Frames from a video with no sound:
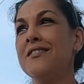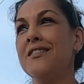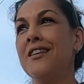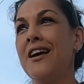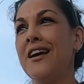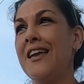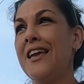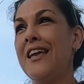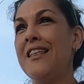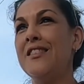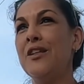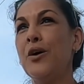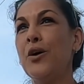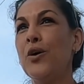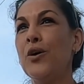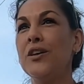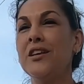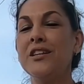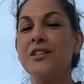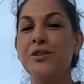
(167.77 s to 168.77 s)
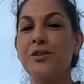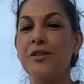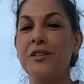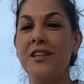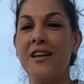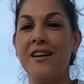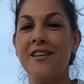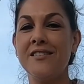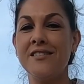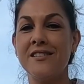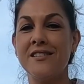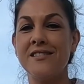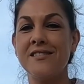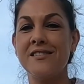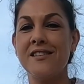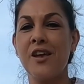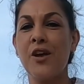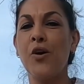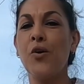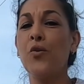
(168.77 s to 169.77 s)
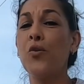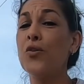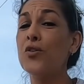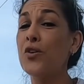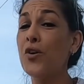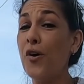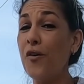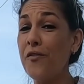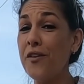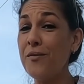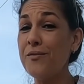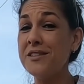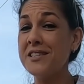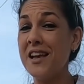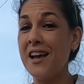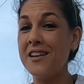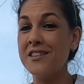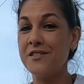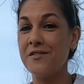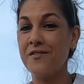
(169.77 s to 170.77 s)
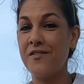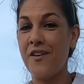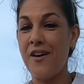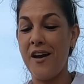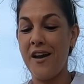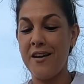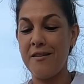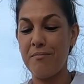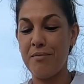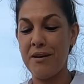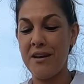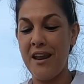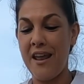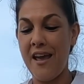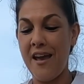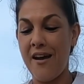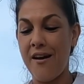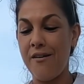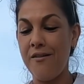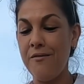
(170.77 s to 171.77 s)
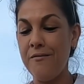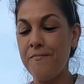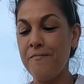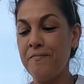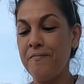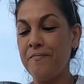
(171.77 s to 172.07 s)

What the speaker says: like in the early 2000s, good coffee was hard to find, but now